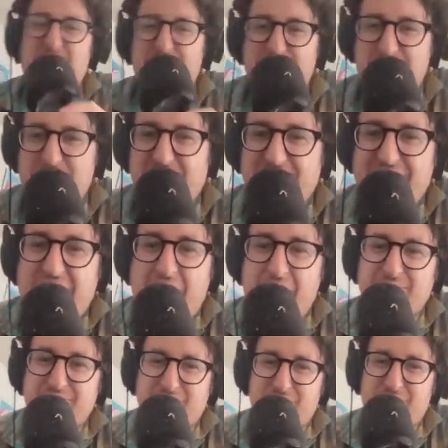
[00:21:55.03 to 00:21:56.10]
B- Billy
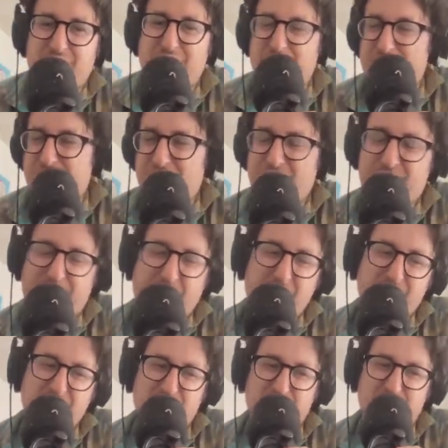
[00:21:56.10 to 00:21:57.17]
Hemsworth, the third
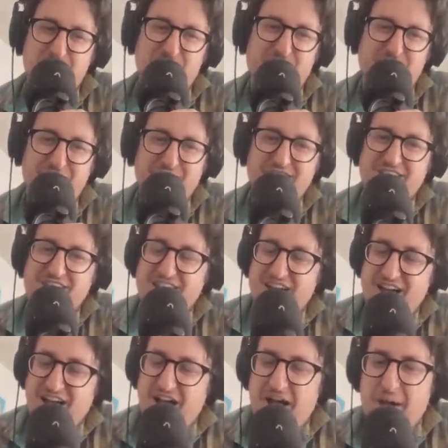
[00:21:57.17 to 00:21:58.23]
Hemsworth brother.
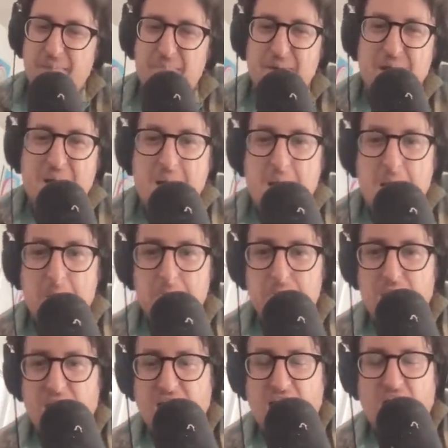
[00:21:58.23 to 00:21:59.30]
Um,
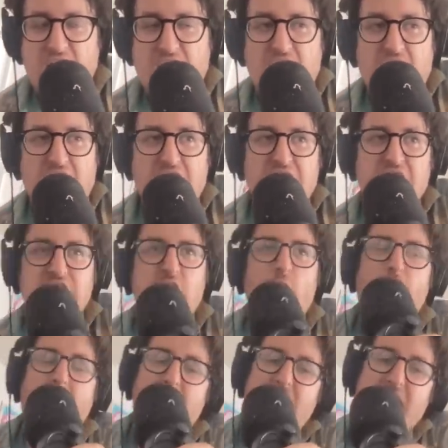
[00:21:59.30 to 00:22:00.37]
but uh, Luke.
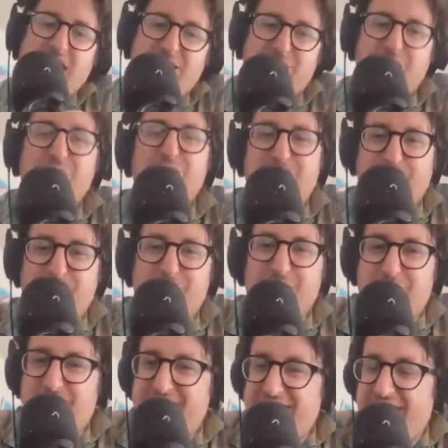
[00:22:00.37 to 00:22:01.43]
No, I, Luke.
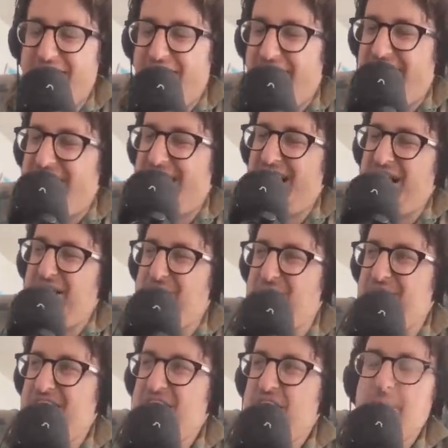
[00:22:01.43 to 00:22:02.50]
Luke. Yeah.
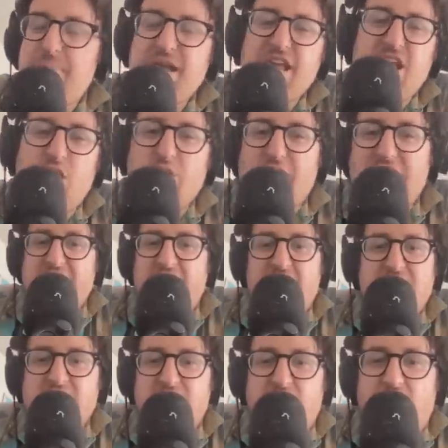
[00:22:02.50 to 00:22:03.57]
Um, but you like
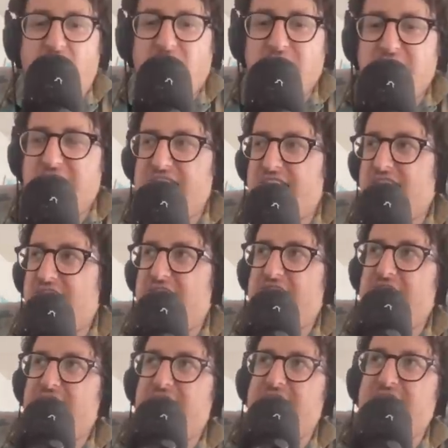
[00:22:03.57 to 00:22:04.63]
I, you know, all like
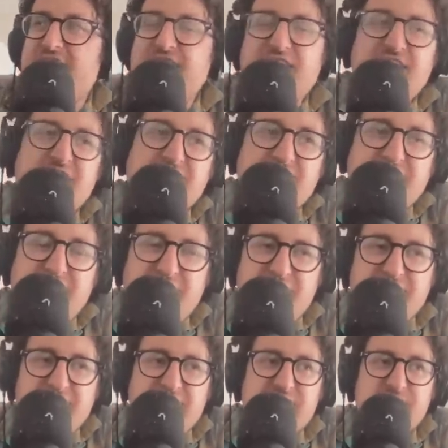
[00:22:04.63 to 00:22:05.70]
the the thing, the
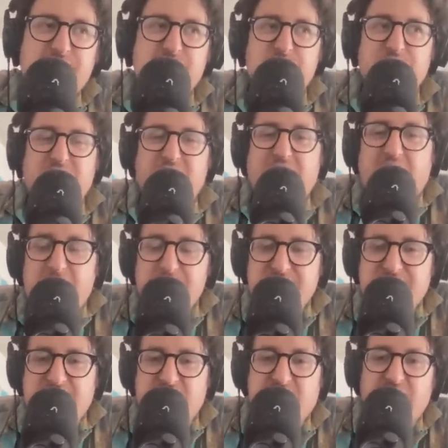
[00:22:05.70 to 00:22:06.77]
difference is between like
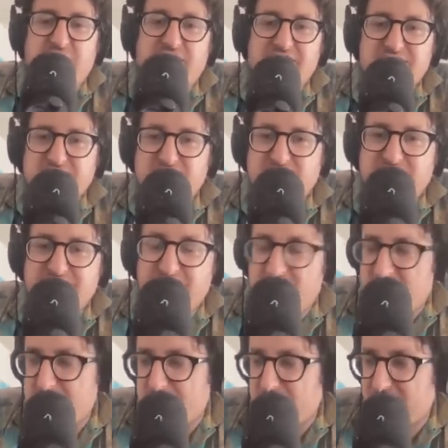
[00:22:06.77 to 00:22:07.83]
Epstein and a lot of these other
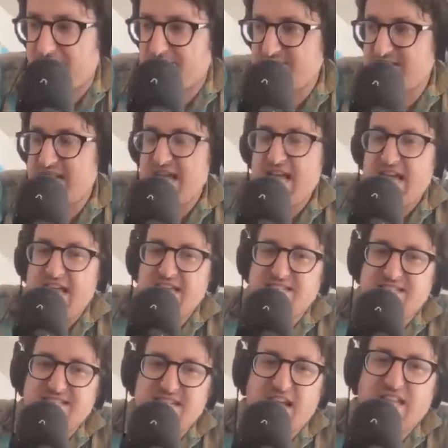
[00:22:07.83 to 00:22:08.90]
fucking perverts
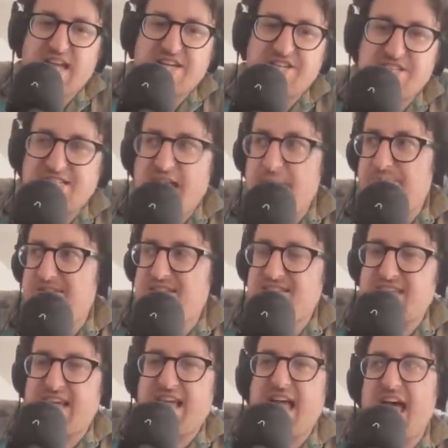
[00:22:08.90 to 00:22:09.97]
is it's not like just
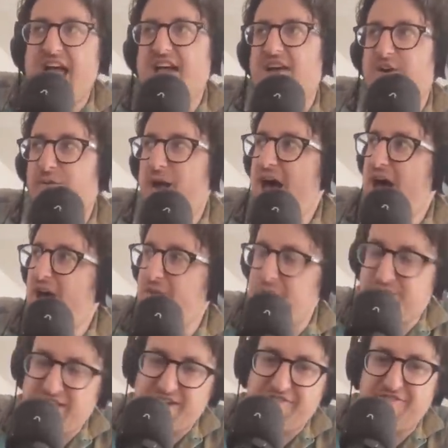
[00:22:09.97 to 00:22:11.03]
Epstein's like hanging around
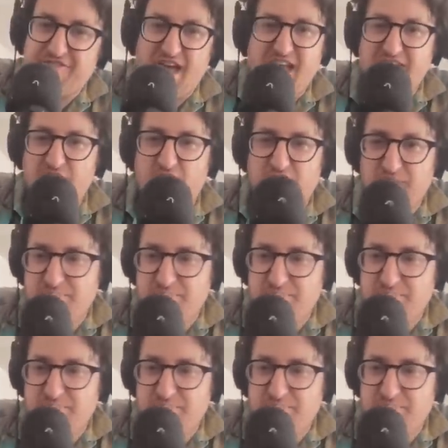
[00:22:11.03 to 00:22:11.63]
with like Fatty